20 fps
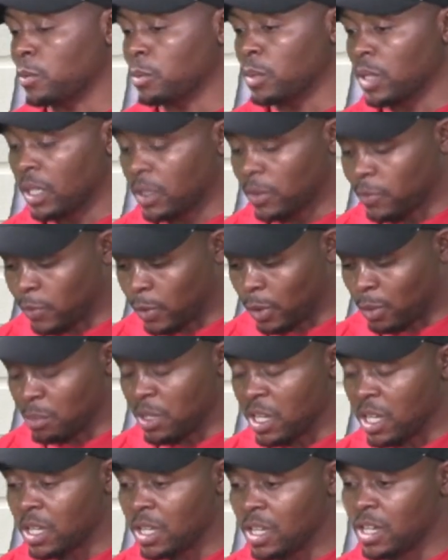From
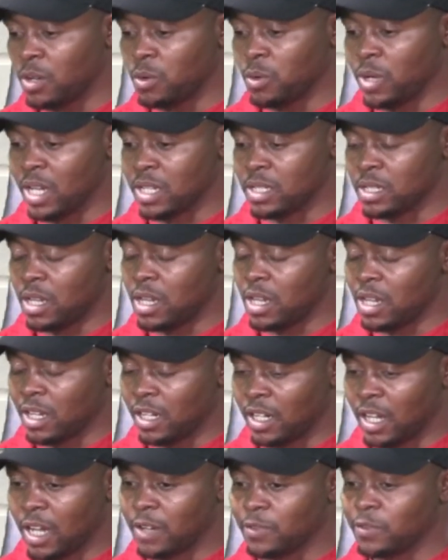here, we are saying
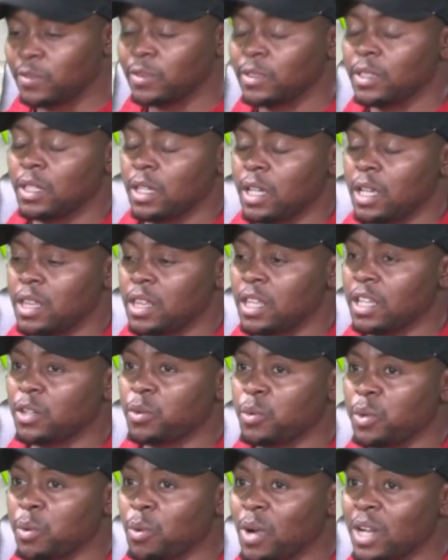enough, and then
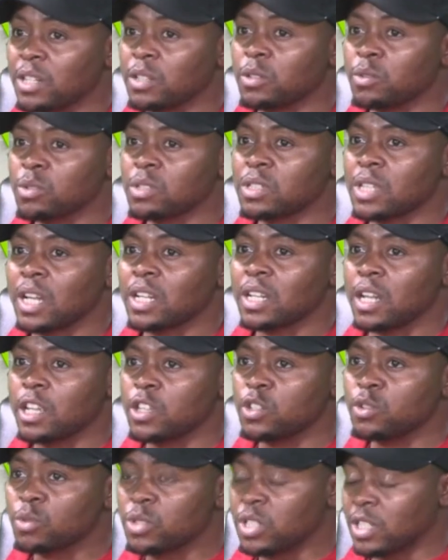we want to start a
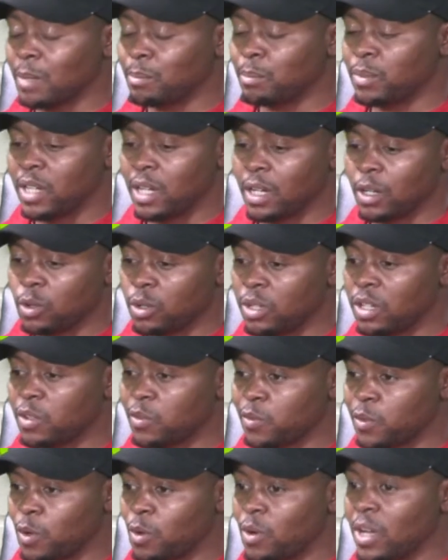new chapter going
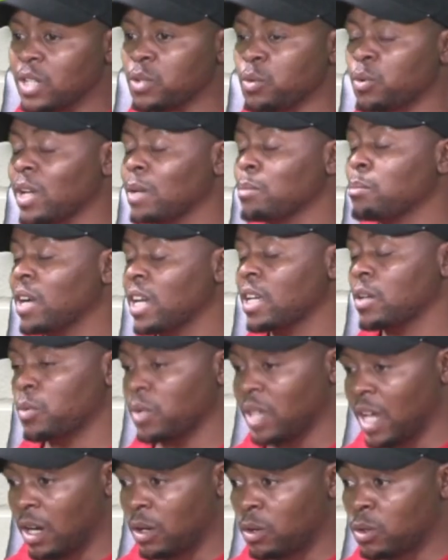forward, whereby
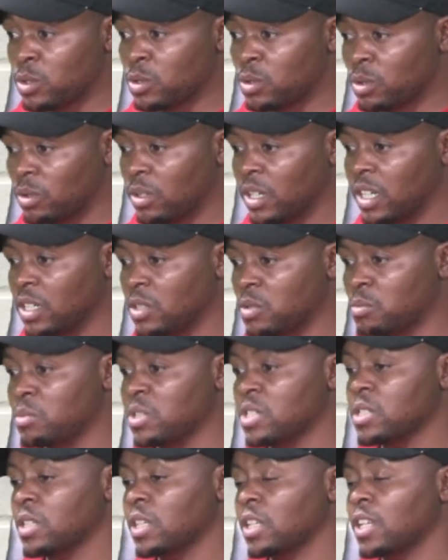we are also going to be
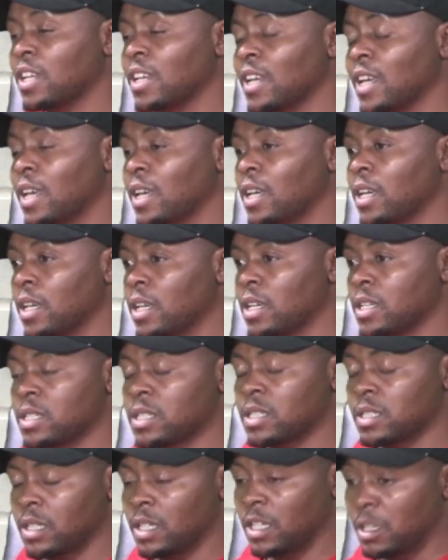seen
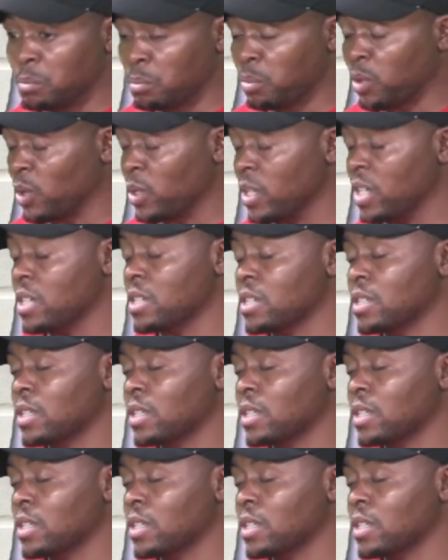as employees,